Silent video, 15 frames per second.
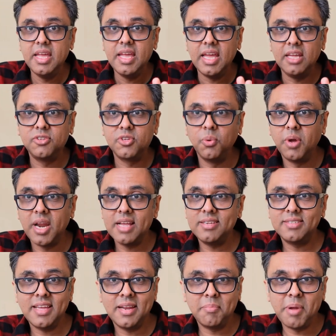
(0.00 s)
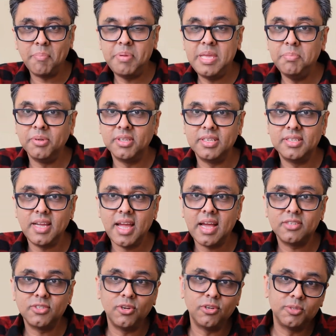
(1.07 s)
And so what I said about people and
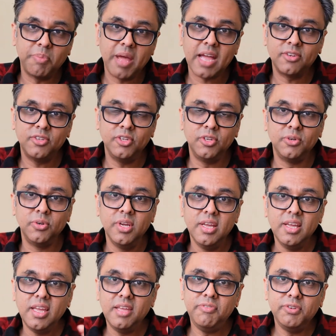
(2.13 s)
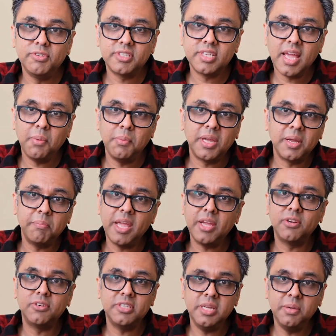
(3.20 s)
tasks goes back to, if you say we can make
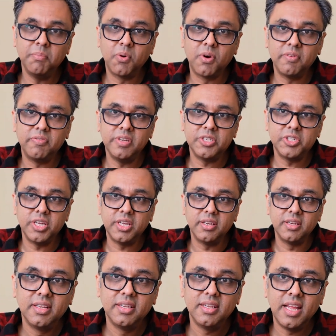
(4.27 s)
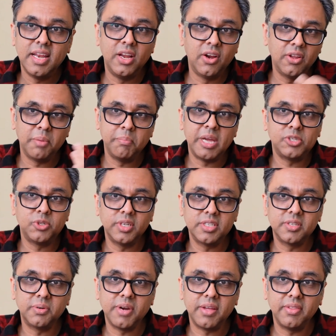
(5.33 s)
your team more efficient, and here are the
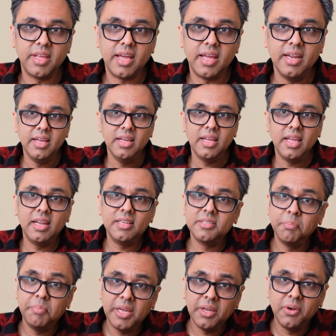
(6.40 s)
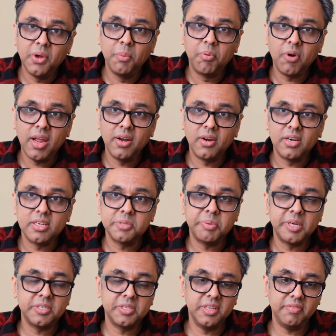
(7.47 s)
metrics around that, it ends up being a no-brainer,
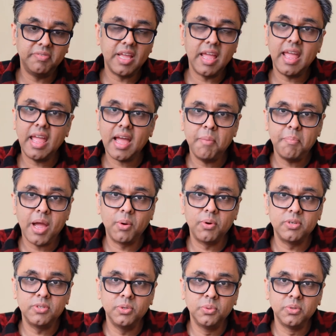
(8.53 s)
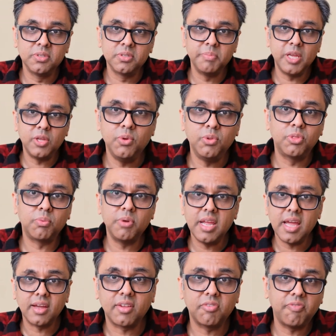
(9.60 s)
especially if the AI-powered tools make you
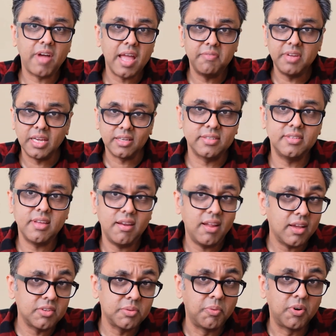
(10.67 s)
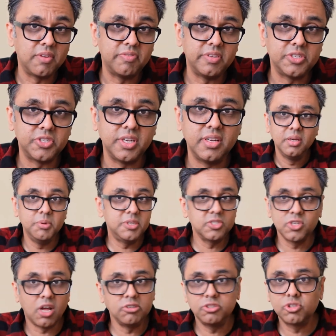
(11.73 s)
3x, 5x, 10x more efficient, which is
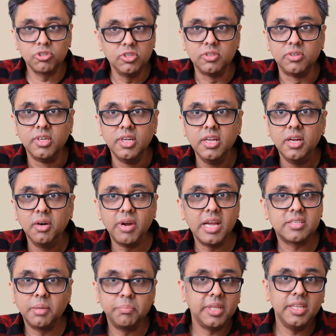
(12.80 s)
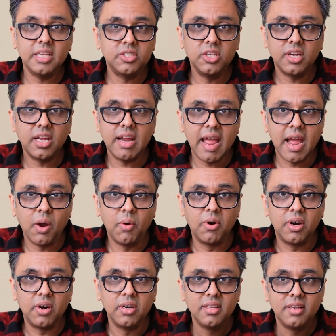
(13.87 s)
all true, right? Something that took an
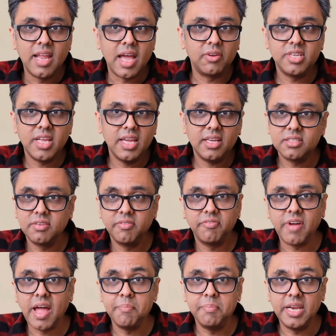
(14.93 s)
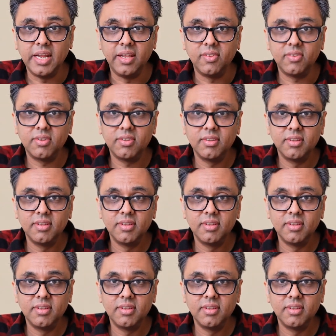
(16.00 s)
hour now takes 5 minutes.